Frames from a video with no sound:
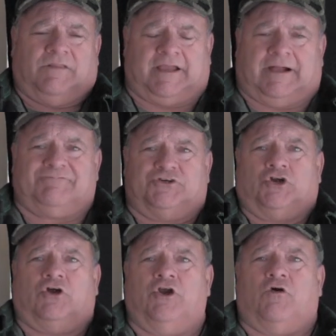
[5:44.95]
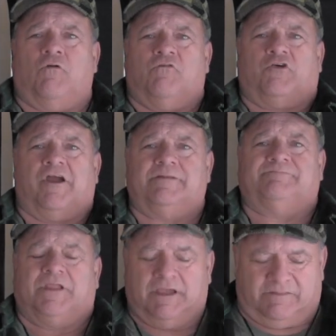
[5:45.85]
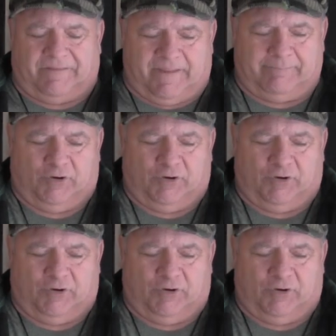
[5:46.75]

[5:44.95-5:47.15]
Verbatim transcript: they cover dirt over it, then they